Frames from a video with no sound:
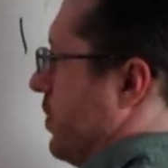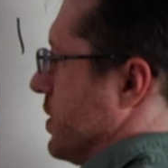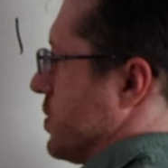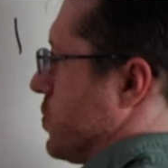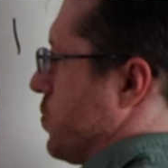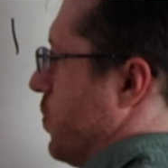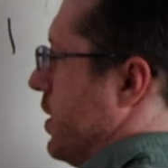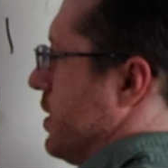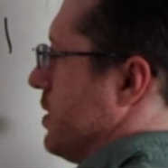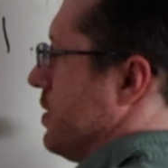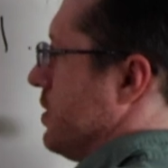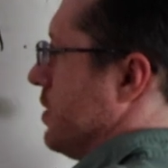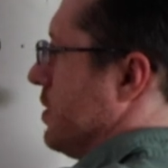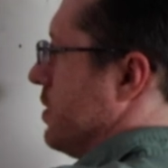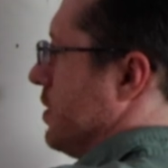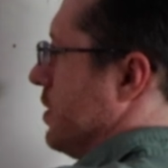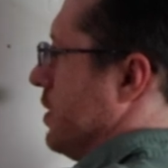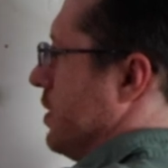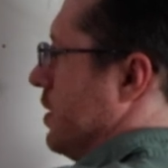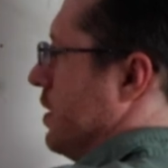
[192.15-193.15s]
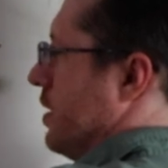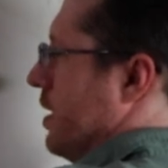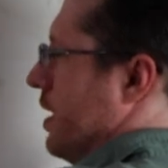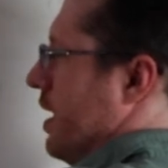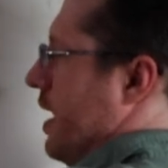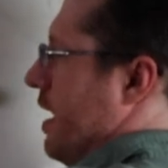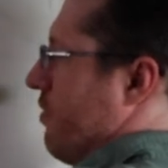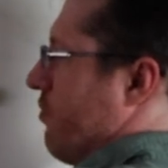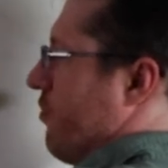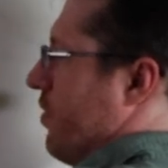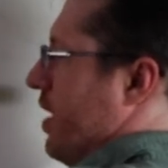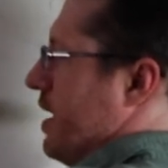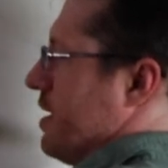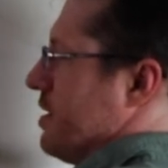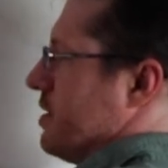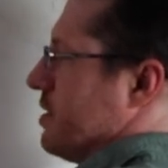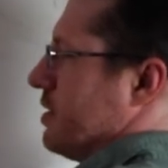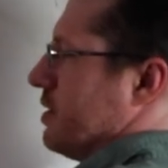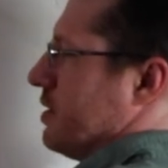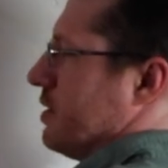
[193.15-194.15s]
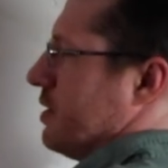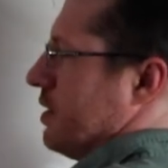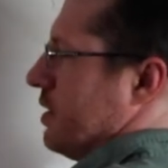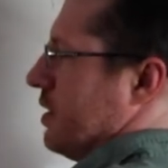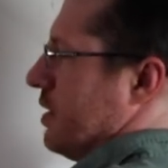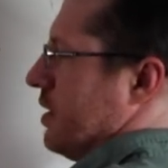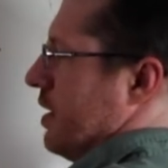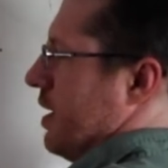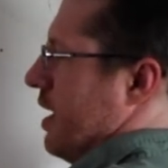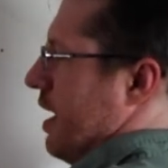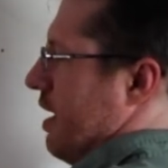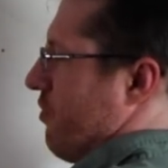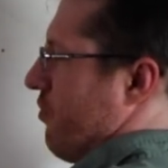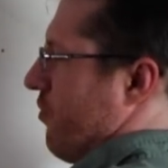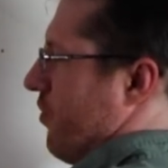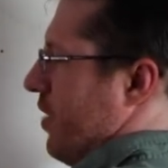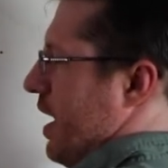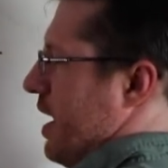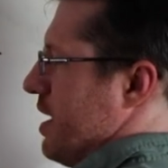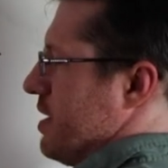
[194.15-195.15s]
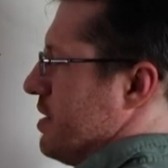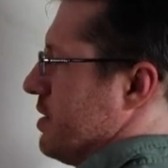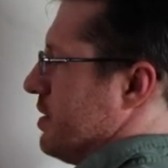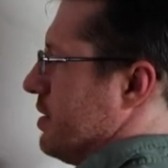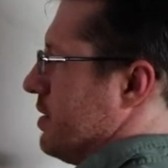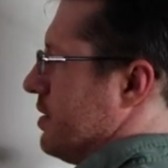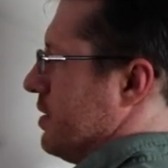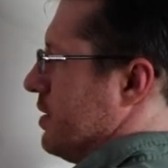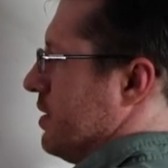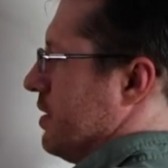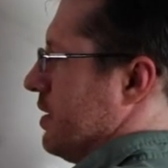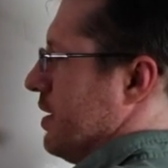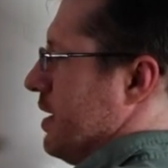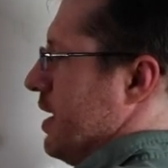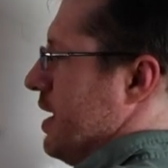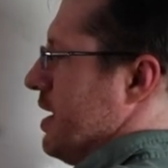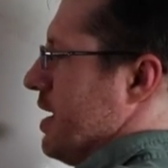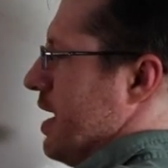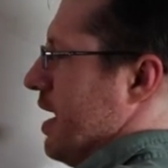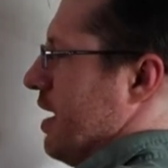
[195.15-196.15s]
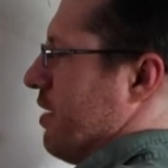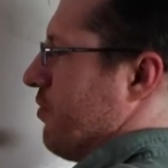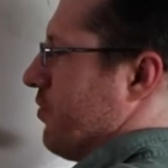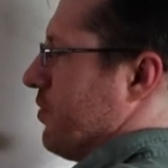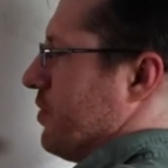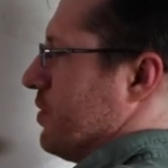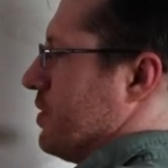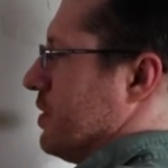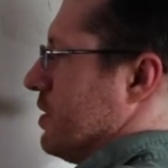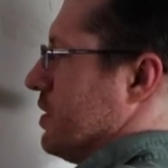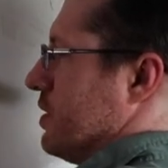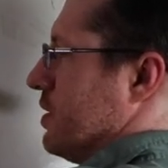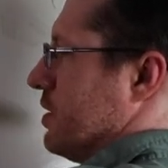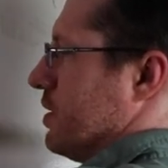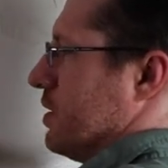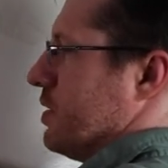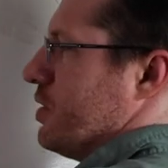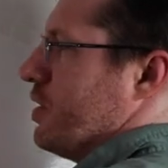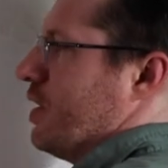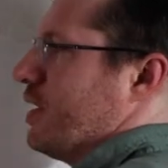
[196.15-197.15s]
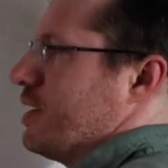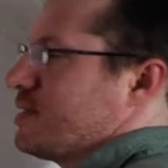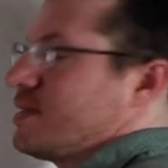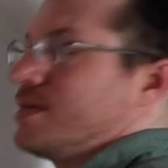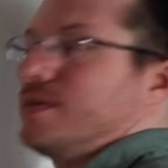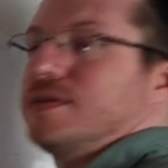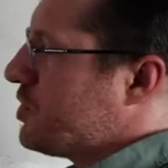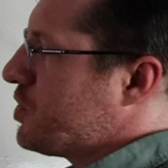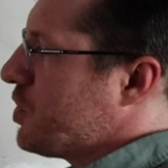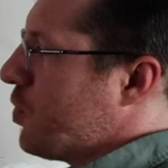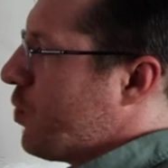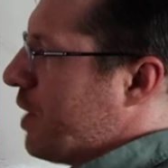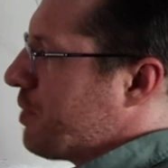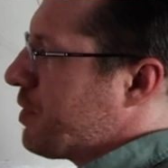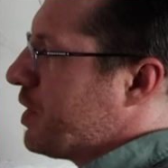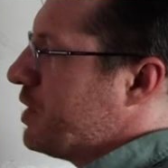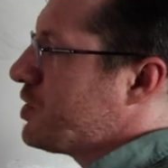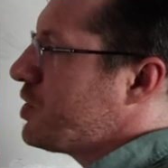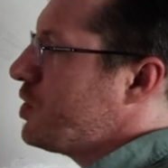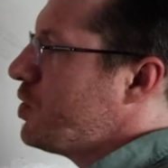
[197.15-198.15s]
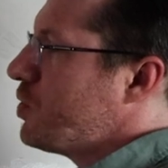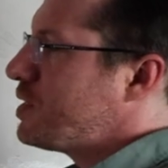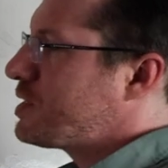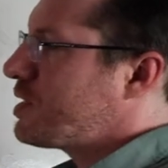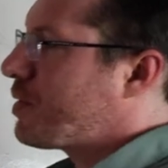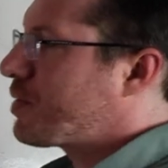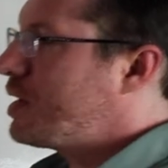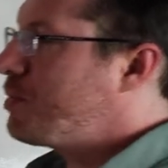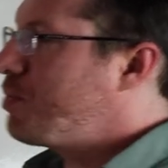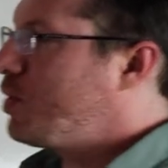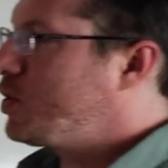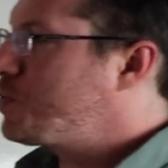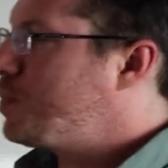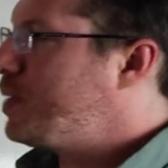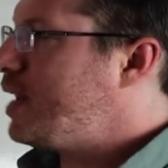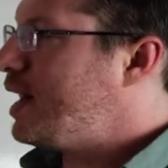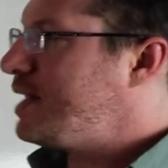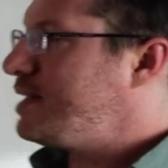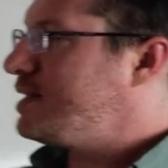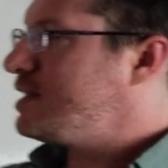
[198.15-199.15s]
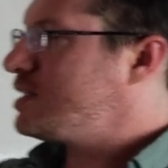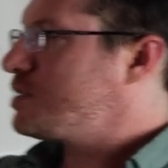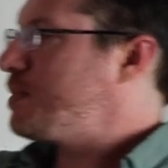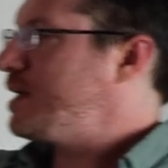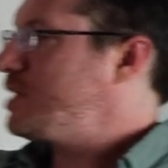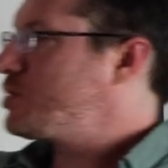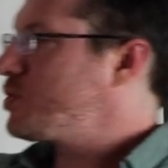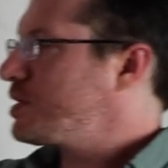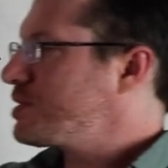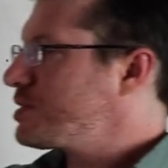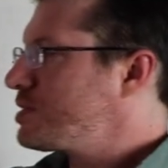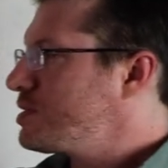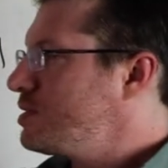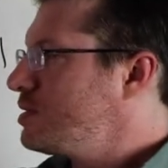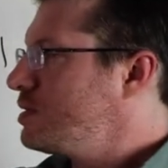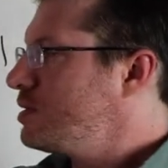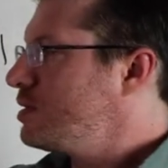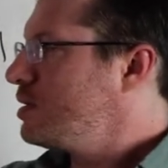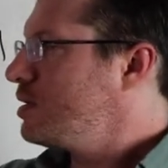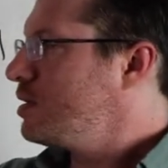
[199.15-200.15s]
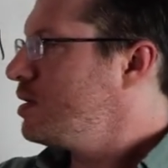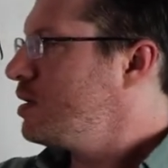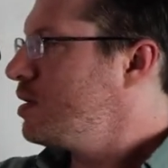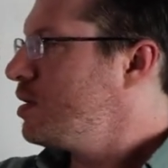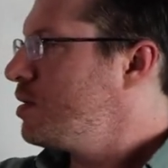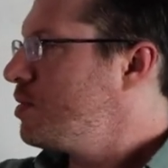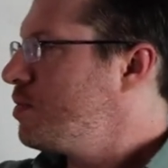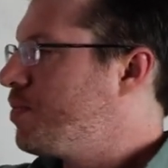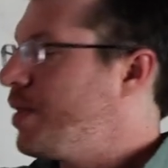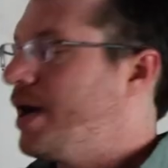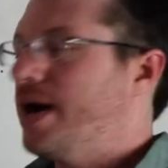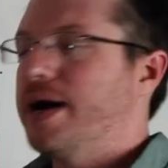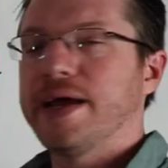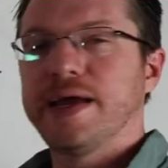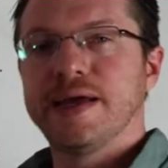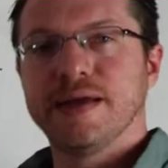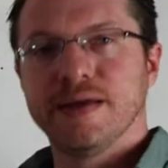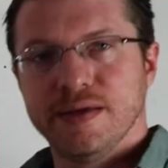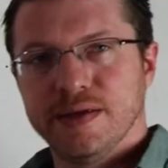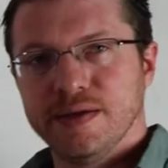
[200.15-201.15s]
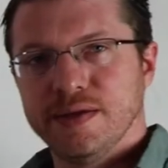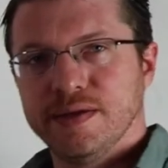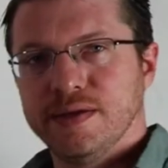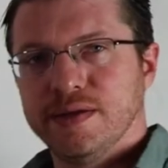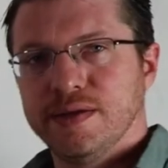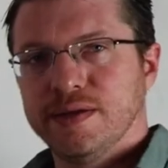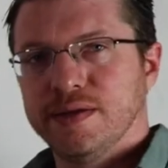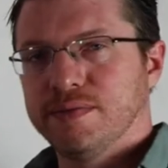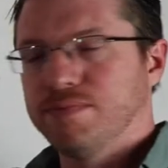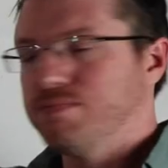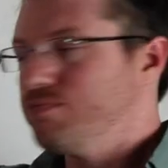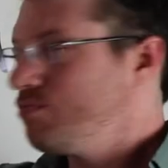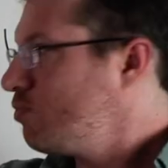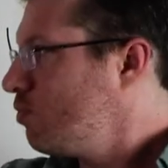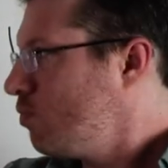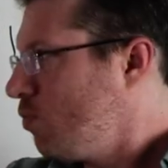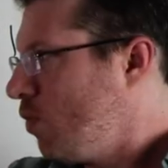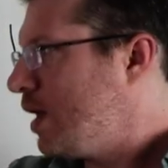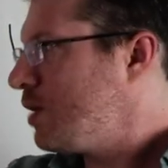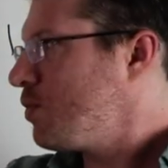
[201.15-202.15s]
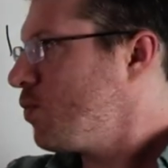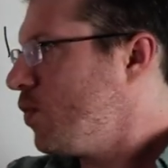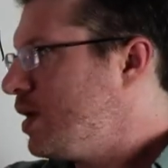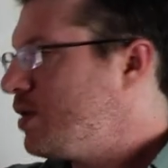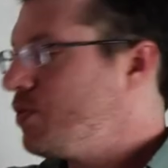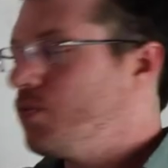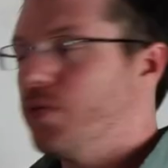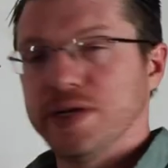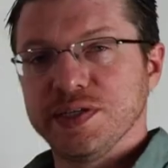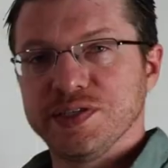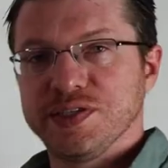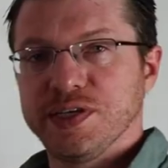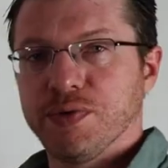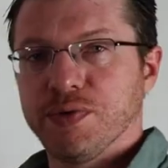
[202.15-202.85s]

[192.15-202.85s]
plus 1, fn, fn, and f naught. And so what I'm going to do is I'm going to multiply this matrix by 1, 1, 1,